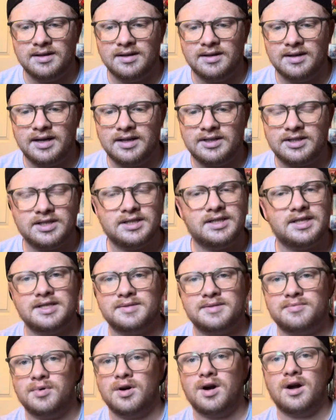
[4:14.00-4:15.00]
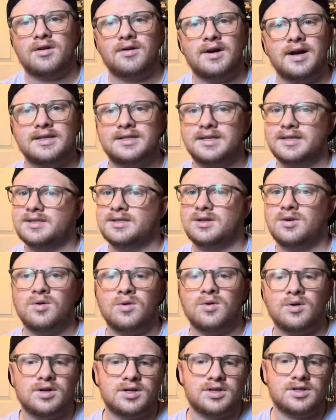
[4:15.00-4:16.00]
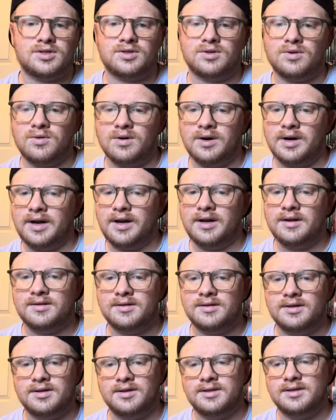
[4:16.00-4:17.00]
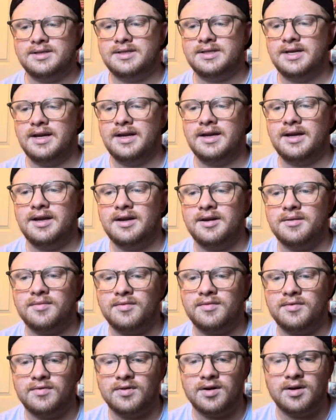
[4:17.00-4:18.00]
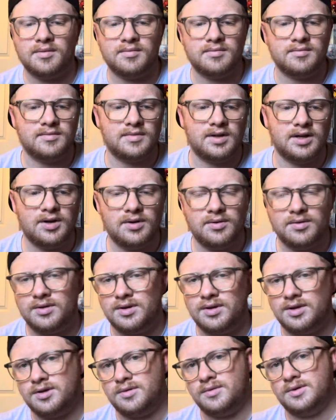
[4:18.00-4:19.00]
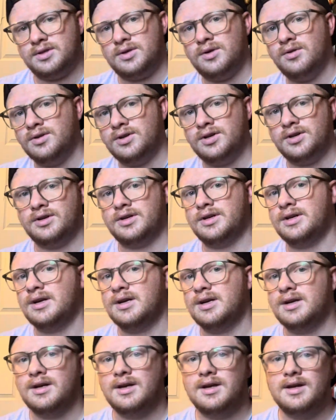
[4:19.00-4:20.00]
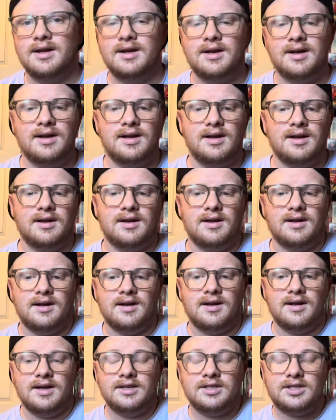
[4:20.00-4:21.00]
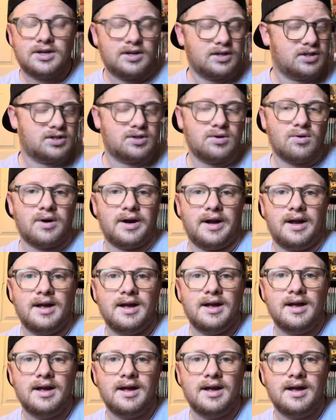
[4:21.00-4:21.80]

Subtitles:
It's just his progress. It's the origin story, seeing him from youth to adulthood. It's a good story.